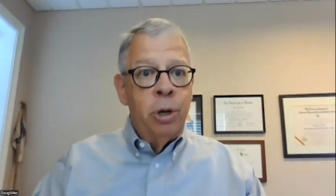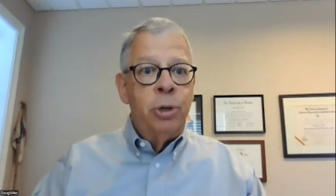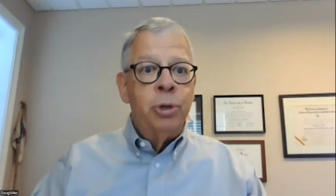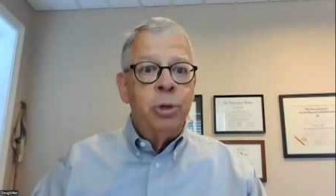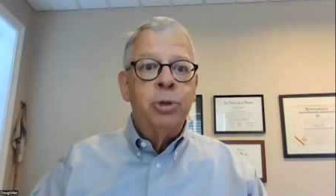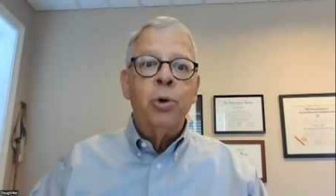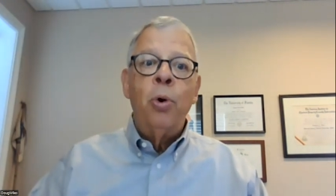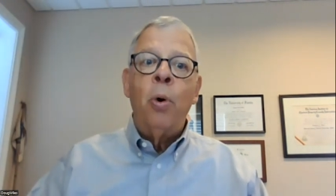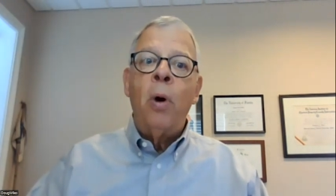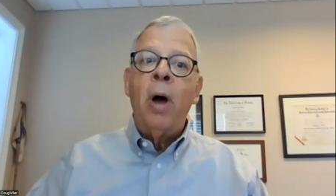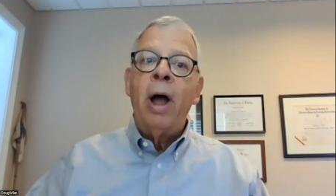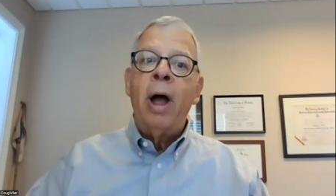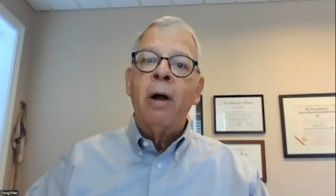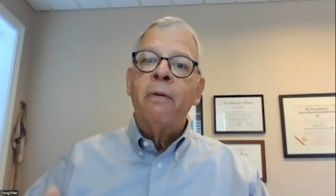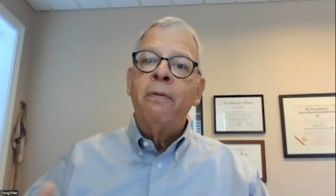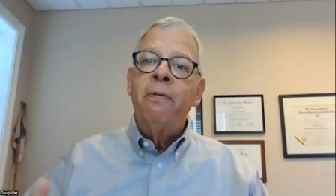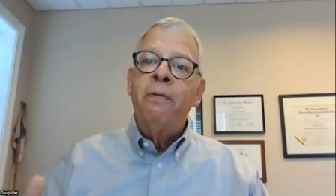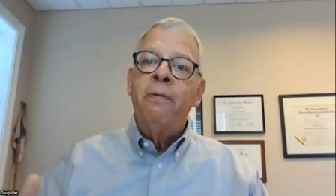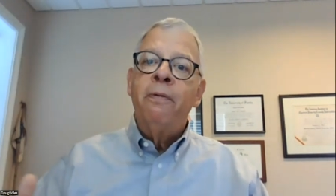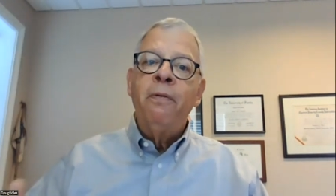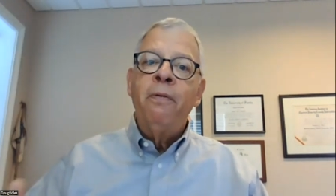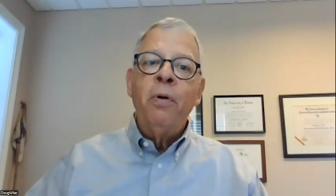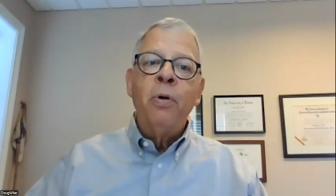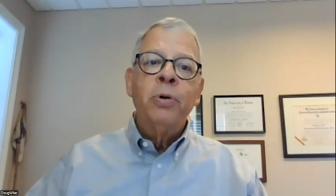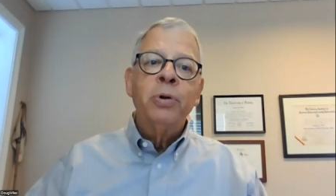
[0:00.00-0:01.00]
So, our
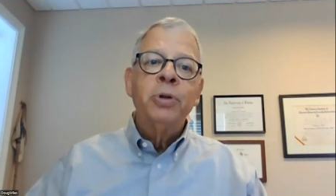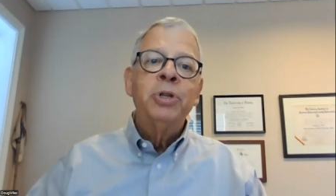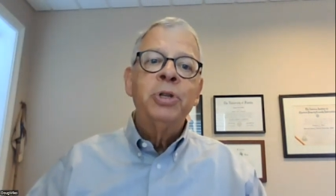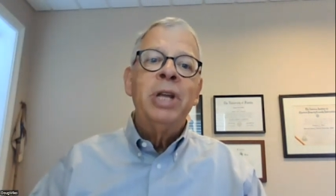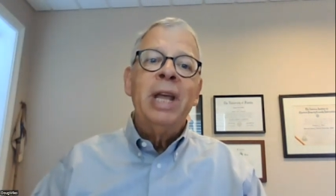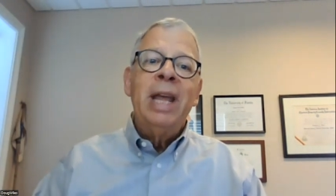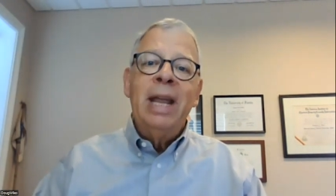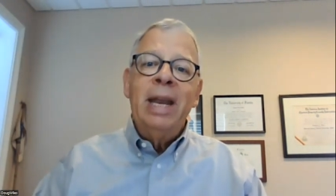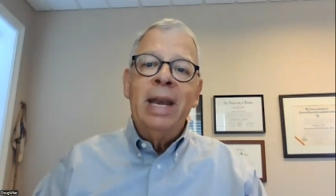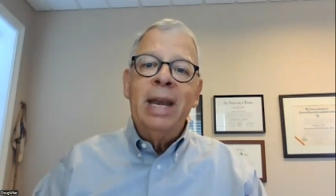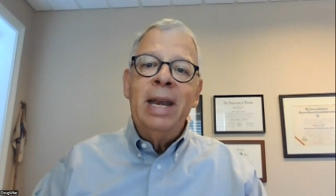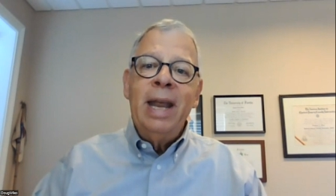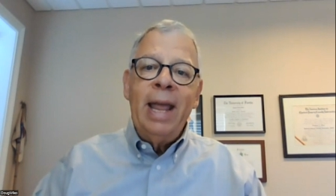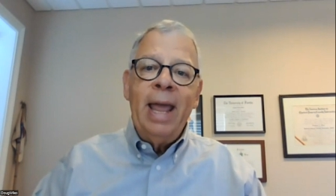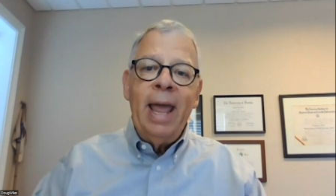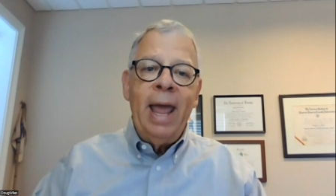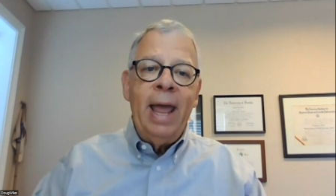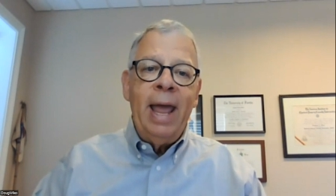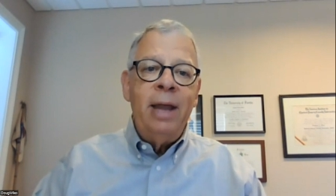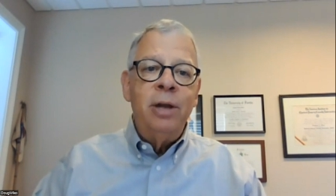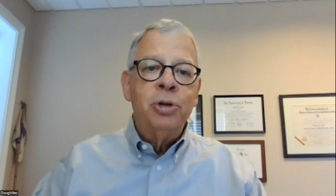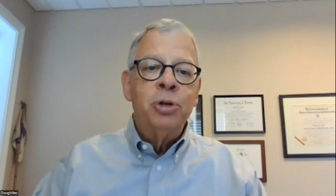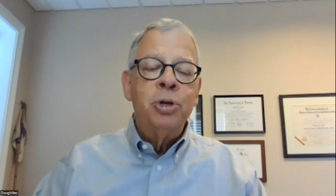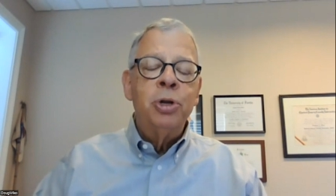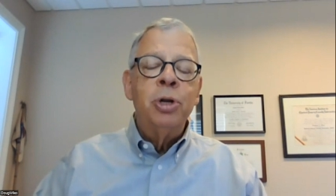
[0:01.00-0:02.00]
first
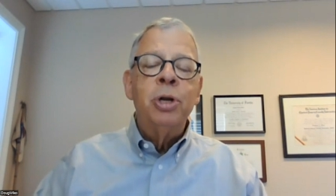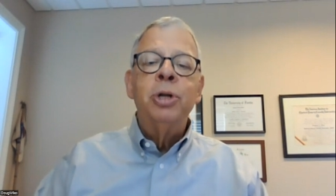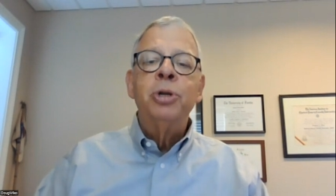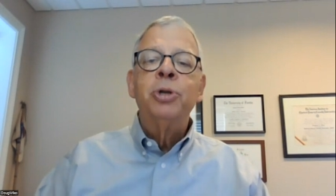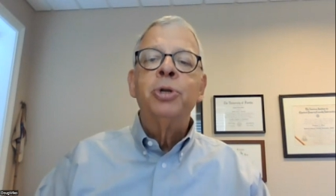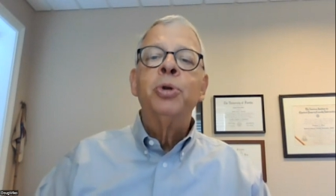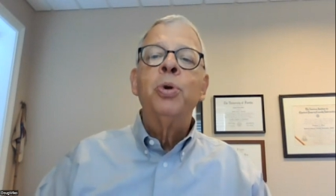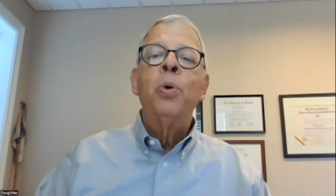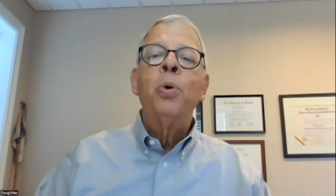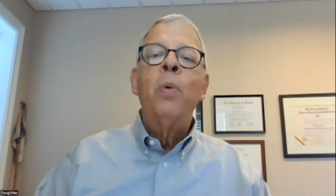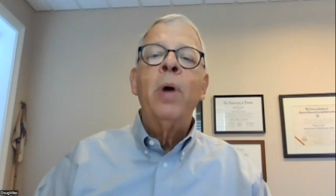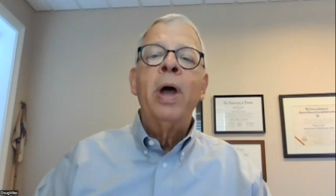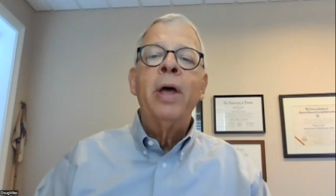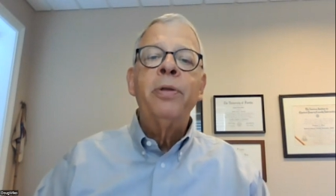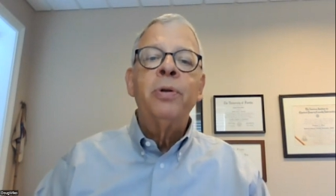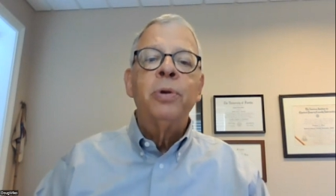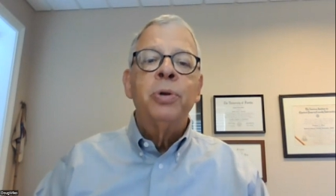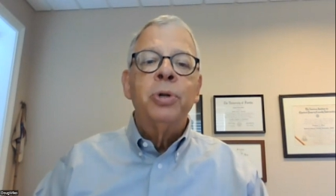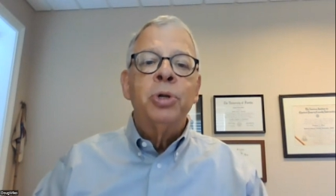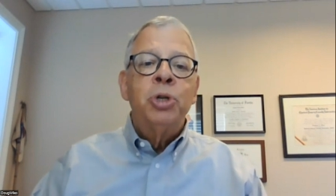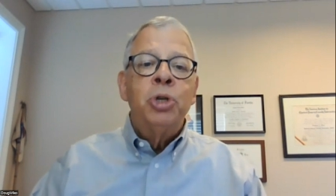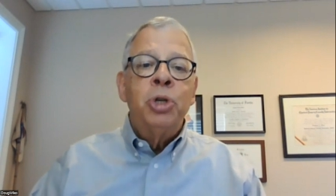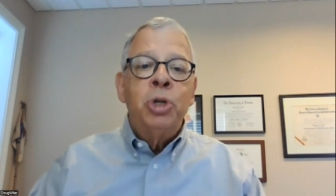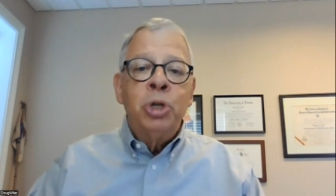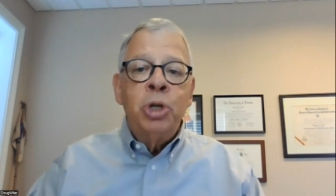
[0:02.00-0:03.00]
indication as to
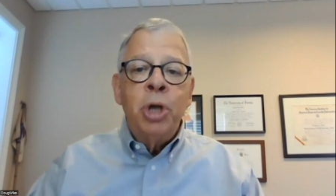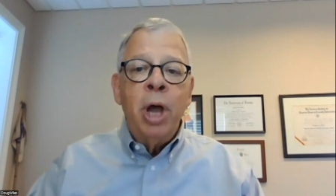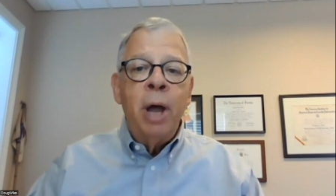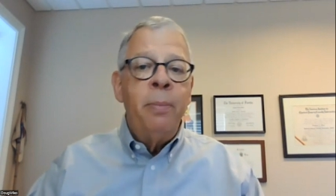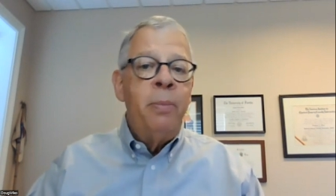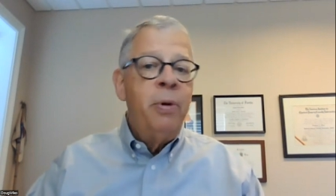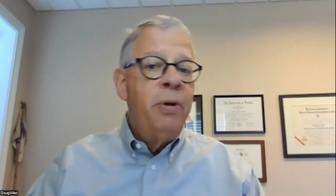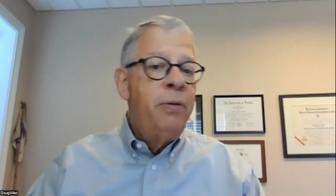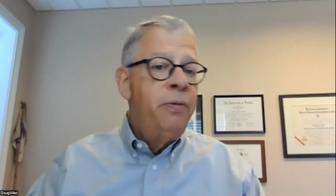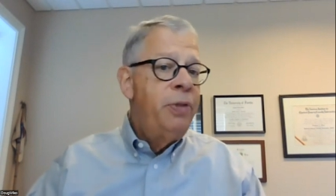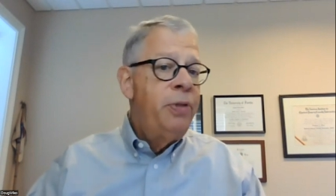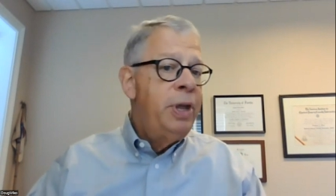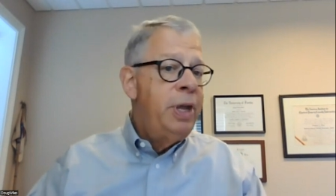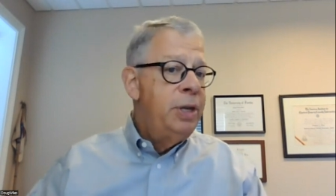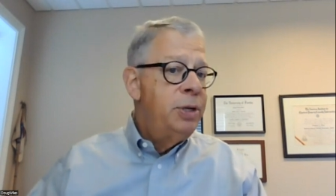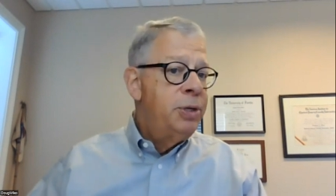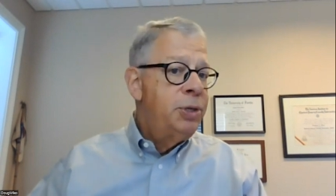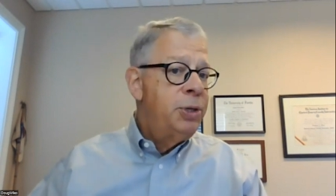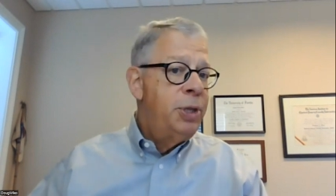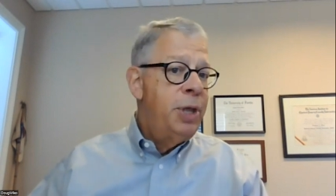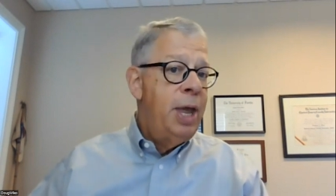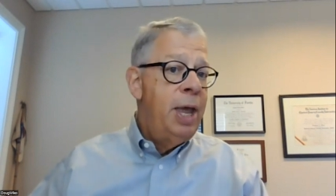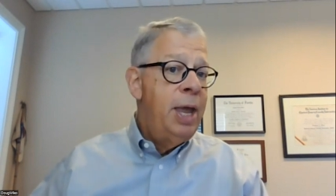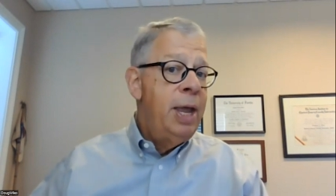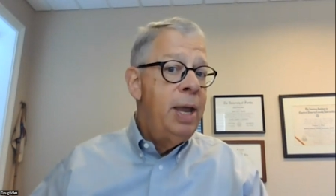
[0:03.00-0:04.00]
whether some of
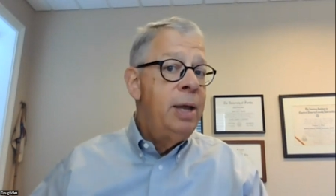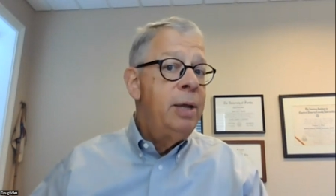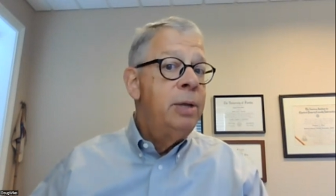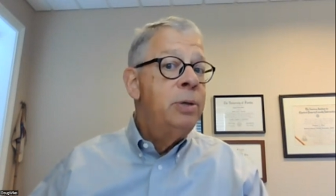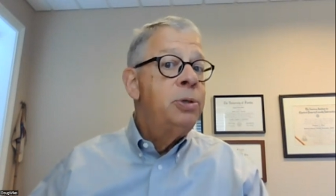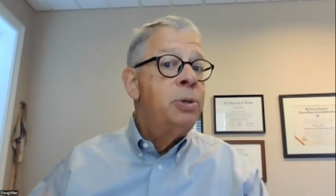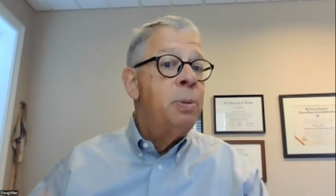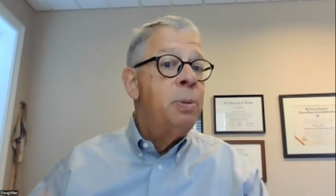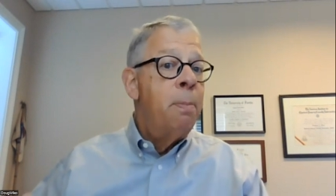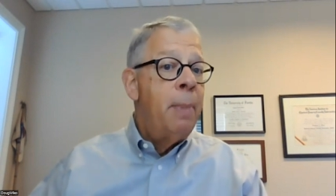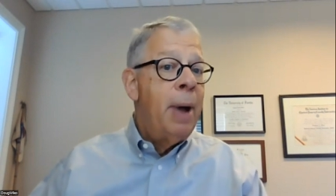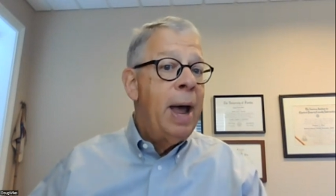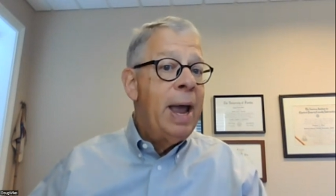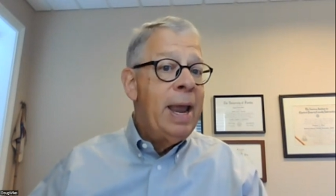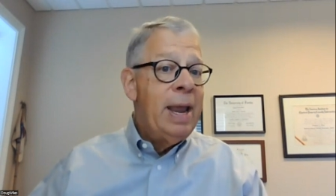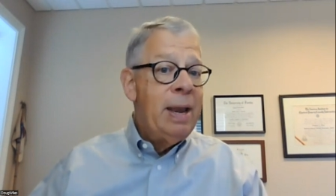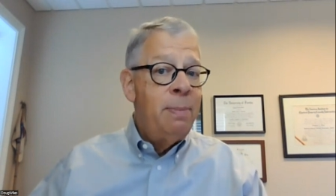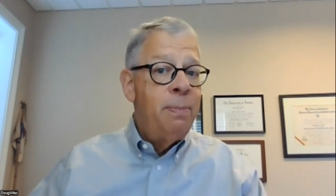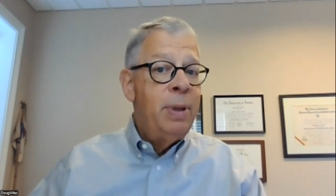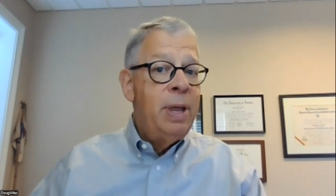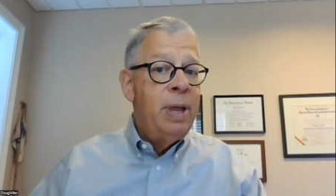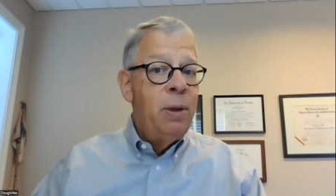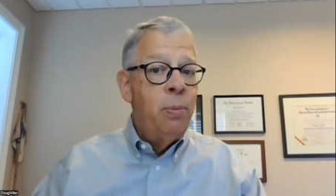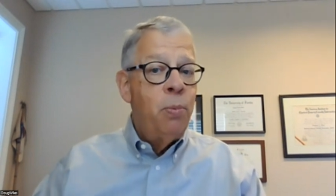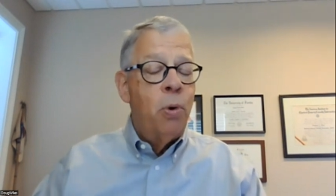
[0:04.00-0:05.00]
these things
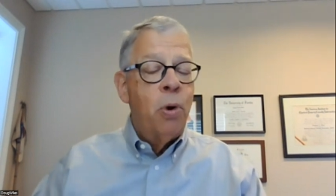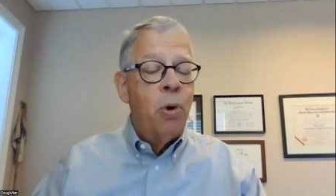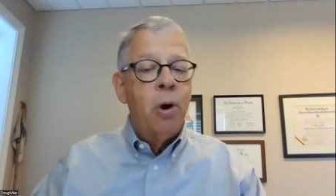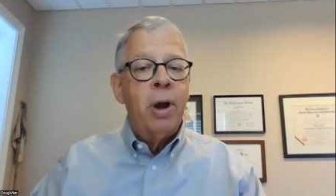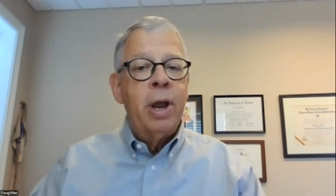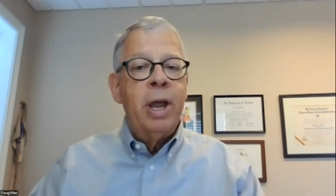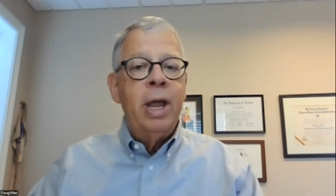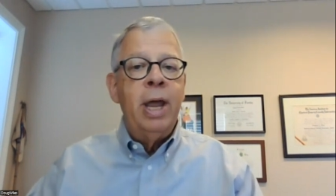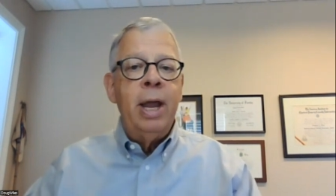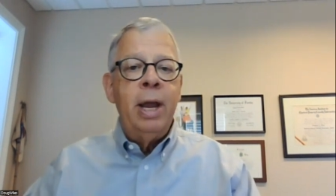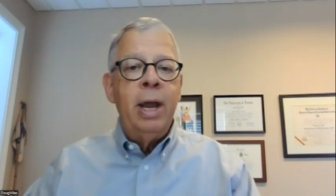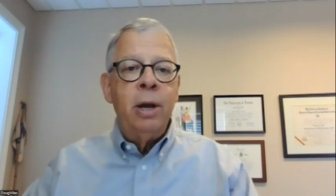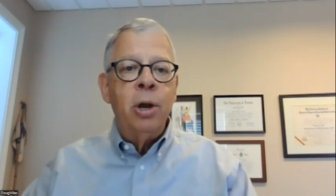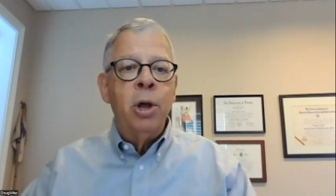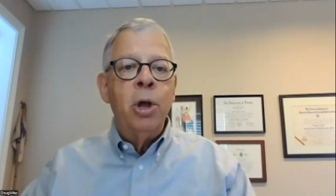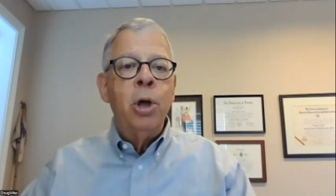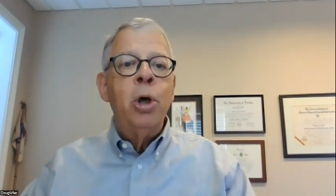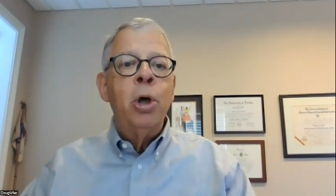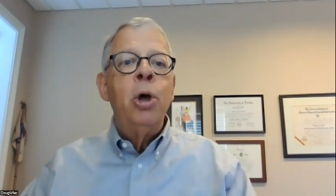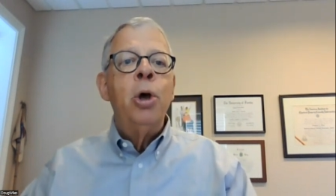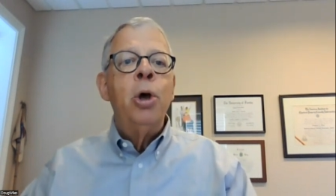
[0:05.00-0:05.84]
might be working